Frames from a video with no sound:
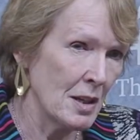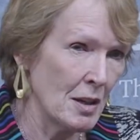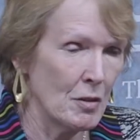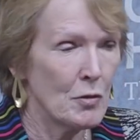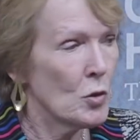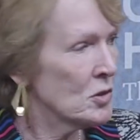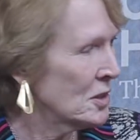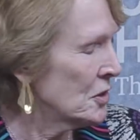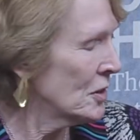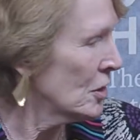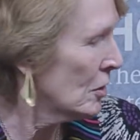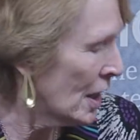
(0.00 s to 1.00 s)
now, of course, I
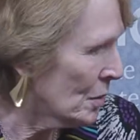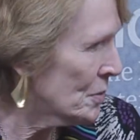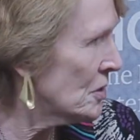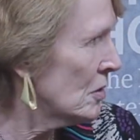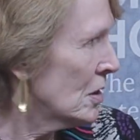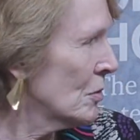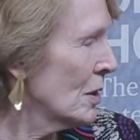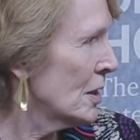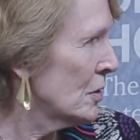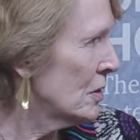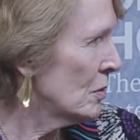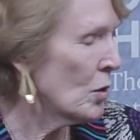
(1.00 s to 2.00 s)
think you're absolutely right
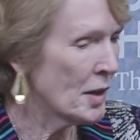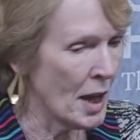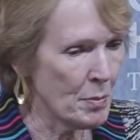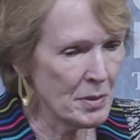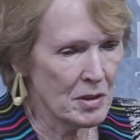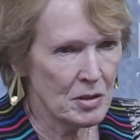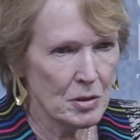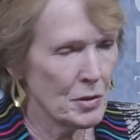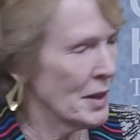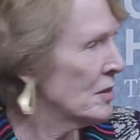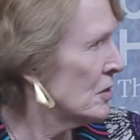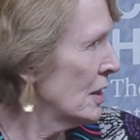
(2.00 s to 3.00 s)
that what happened in
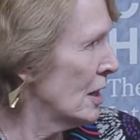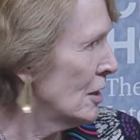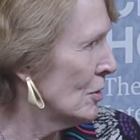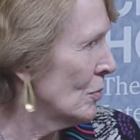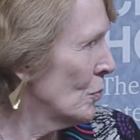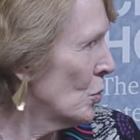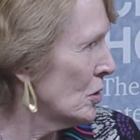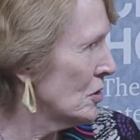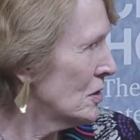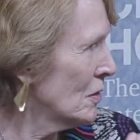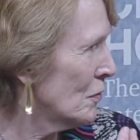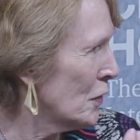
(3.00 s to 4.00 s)
2008
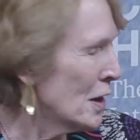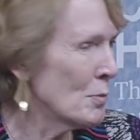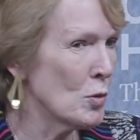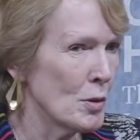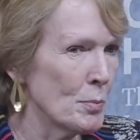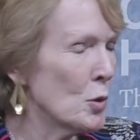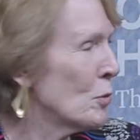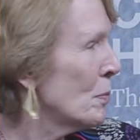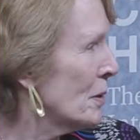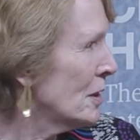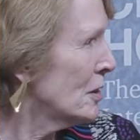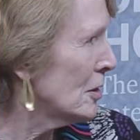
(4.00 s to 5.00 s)
was far more important
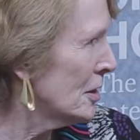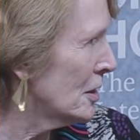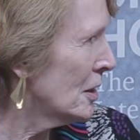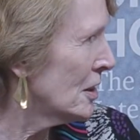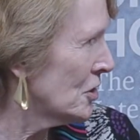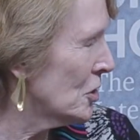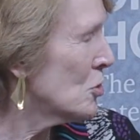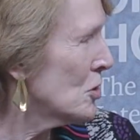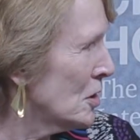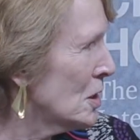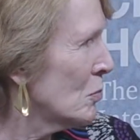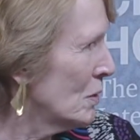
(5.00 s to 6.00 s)
politically and socially
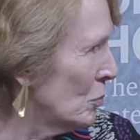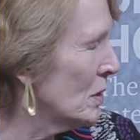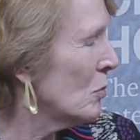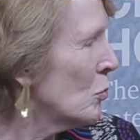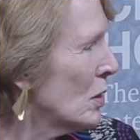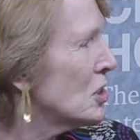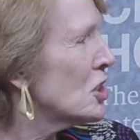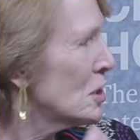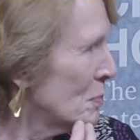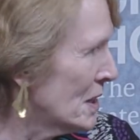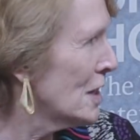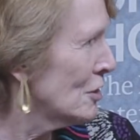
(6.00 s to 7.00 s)
than we, we, we're just
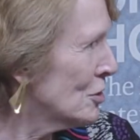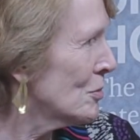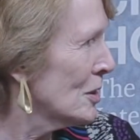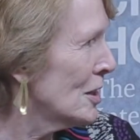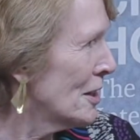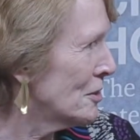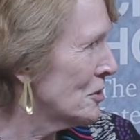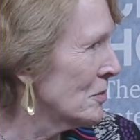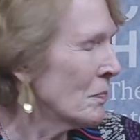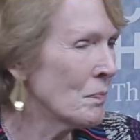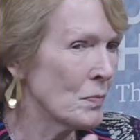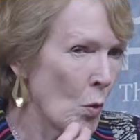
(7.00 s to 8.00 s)
beginning to realize
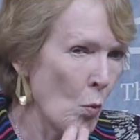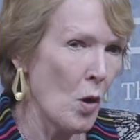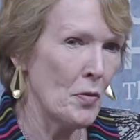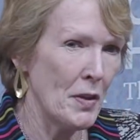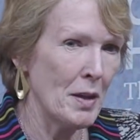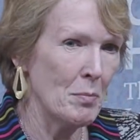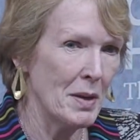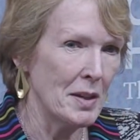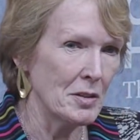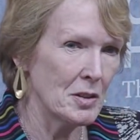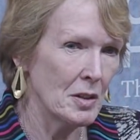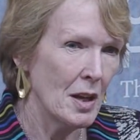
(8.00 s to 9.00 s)
what that
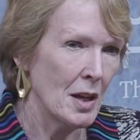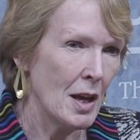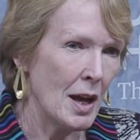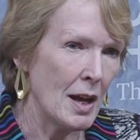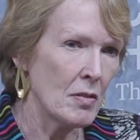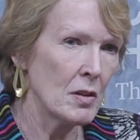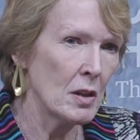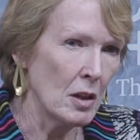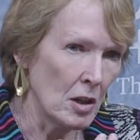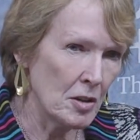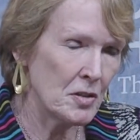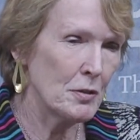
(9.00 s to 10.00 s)
meant. And the
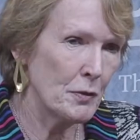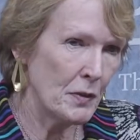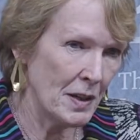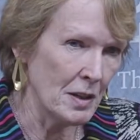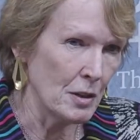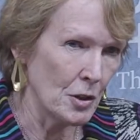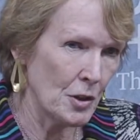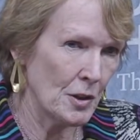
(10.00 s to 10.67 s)
loss of faith